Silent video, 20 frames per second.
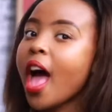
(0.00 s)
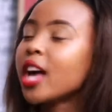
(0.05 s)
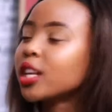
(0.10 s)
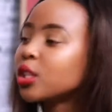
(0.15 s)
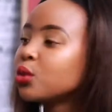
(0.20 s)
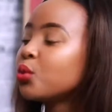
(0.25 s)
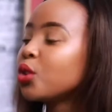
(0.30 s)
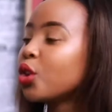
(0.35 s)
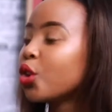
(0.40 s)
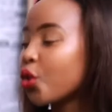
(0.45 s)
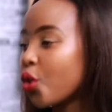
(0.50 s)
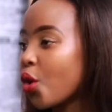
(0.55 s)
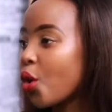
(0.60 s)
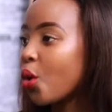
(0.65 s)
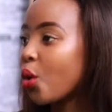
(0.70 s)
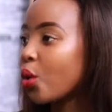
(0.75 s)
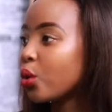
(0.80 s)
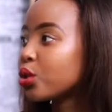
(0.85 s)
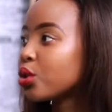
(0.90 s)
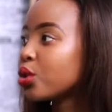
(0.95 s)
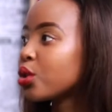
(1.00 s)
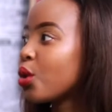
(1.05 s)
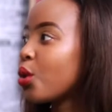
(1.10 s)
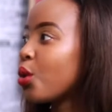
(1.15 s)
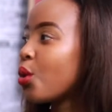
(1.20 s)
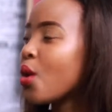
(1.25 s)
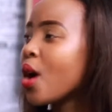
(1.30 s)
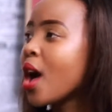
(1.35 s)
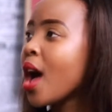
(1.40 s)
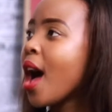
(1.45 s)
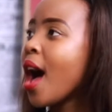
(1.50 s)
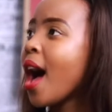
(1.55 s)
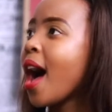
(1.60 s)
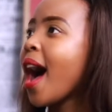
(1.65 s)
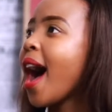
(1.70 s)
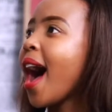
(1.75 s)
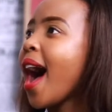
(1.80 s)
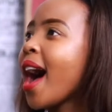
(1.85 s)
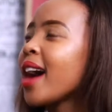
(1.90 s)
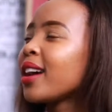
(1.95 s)
as we grow. So,
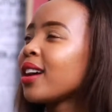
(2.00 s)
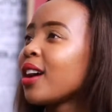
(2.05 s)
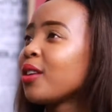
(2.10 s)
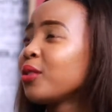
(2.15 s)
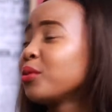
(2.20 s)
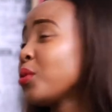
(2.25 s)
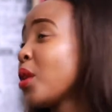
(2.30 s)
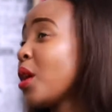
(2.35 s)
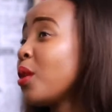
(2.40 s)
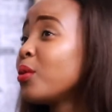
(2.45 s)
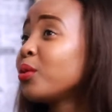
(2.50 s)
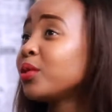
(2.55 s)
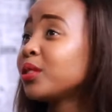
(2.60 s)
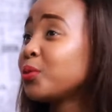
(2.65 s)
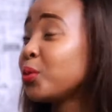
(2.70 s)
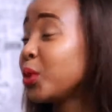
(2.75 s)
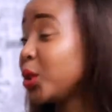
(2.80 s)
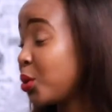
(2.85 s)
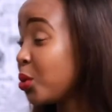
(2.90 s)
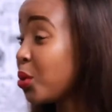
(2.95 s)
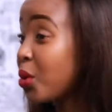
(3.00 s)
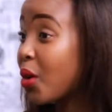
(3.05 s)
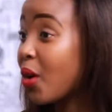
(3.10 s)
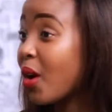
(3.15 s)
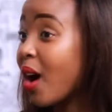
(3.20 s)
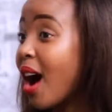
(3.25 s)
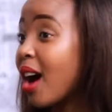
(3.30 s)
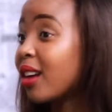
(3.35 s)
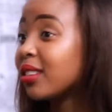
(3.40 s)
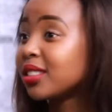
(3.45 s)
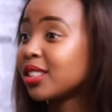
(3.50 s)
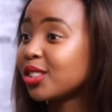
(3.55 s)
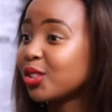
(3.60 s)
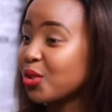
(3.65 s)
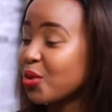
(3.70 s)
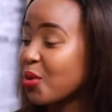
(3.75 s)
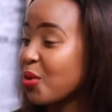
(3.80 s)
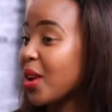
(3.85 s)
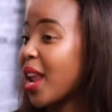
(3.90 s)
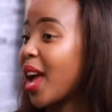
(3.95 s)
we do go out,
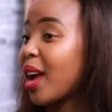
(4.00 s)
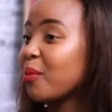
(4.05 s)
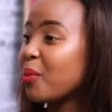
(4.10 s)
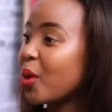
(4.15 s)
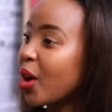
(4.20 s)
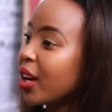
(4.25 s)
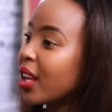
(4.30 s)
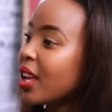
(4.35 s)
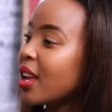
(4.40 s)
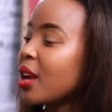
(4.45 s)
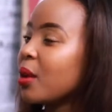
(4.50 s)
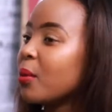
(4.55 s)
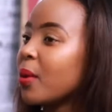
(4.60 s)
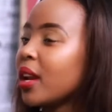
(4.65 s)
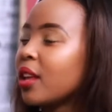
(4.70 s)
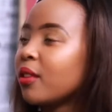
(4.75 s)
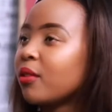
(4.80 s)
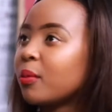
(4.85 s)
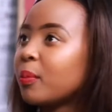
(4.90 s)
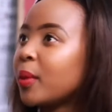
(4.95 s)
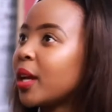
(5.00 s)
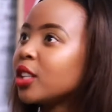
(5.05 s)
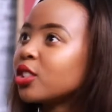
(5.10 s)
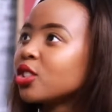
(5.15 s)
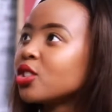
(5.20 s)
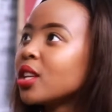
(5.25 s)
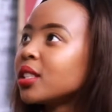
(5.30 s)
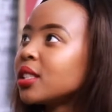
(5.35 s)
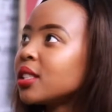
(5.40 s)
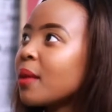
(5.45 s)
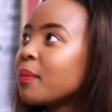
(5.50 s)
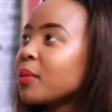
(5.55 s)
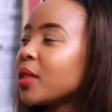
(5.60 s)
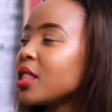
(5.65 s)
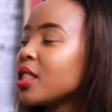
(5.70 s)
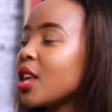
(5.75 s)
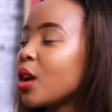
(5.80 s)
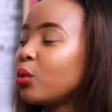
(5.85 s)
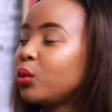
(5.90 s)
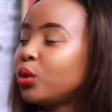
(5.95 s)
you know, like partying and whatever, but it's not
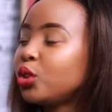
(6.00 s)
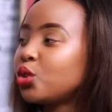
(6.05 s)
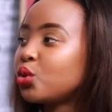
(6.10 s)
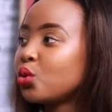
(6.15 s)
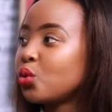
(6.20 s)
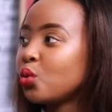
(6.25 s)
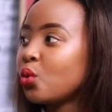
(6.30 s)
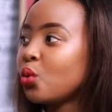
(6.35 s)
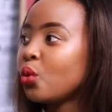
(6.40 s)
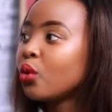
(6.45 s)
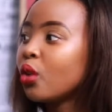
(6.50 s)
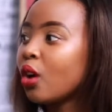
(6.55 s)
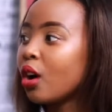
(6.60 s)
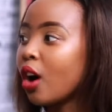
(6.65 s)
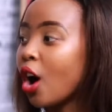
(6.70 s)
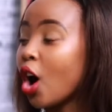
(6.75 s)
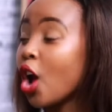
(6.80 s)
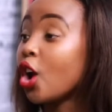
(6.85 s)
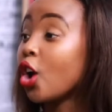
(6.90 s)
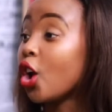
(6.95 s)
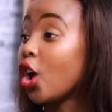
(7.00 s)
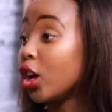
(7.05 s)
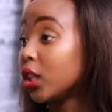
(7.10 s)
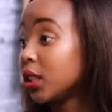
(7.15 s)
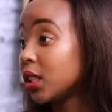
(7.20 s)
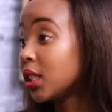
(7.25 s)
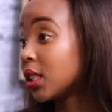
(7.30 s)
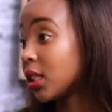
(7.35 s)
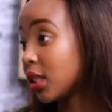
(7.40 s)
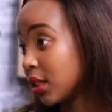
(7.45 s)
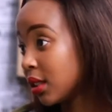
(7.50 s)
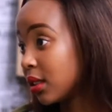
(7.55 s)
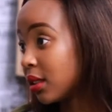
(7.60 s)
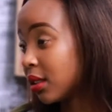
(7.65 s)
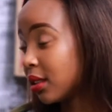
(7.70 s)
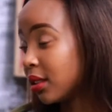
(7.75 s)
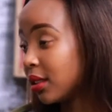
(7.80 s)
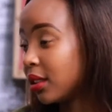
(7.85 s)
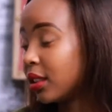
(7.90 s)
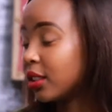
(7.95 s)
something that we do a lot.
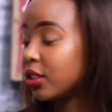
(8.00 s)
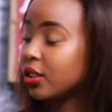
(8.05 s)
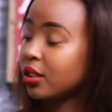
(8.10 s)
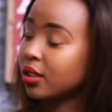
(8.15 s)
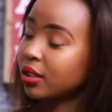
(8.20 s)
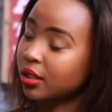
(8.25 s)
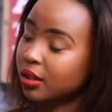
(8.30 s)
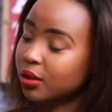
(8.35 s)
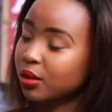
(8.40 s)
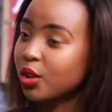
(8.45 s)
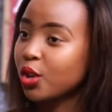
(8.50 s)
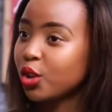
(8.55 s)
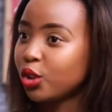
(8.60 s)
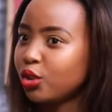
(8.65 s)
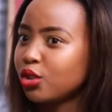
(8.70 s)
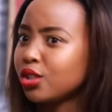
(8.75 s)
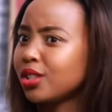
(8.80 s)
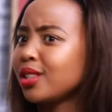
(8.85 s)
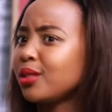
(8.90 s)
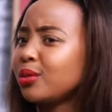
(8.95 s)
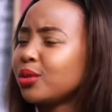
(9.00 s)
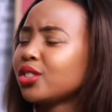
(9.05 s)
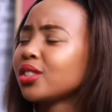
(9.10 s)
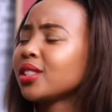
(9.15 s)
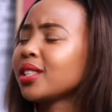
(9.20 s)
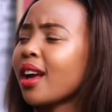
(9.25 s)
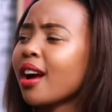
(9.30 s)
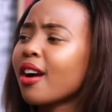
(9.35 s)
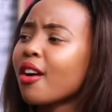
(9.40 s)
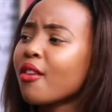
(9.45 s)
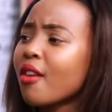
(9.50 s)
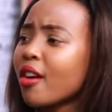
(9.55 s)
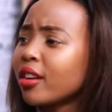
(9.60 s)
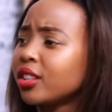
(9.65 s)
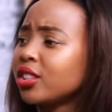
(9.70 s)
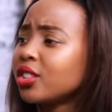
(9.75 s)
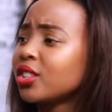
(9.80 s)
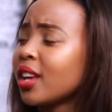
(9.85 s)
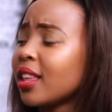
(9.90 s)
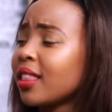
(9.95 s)
Oh, it's nice. Usually we just hang
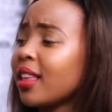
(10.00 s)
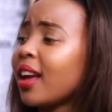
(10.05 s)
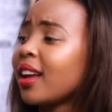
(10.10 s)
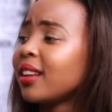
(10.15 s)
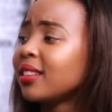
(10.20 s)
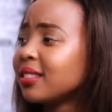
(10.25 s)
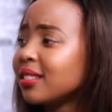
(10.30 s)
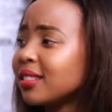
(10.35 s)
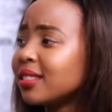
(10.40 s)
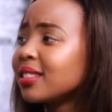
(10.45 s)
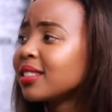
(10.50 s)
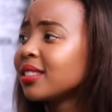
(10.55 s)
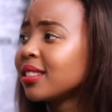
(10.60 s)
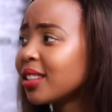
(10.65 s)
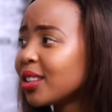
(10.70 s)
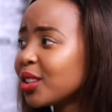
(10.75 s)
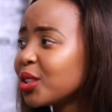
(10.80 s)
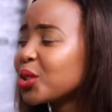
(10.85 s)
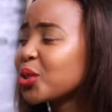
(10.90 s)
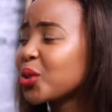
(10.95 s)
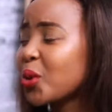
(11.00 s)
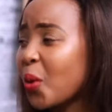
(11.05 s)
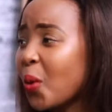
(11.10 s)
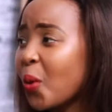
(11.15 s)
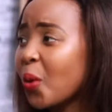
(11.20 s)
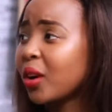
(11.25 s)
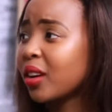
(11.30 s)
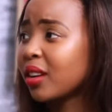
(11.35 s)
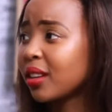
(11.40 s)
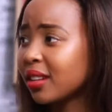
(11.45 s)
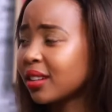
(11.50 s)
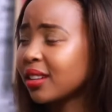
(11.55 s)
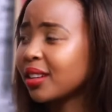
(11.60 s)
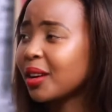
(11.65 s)
around each other and talk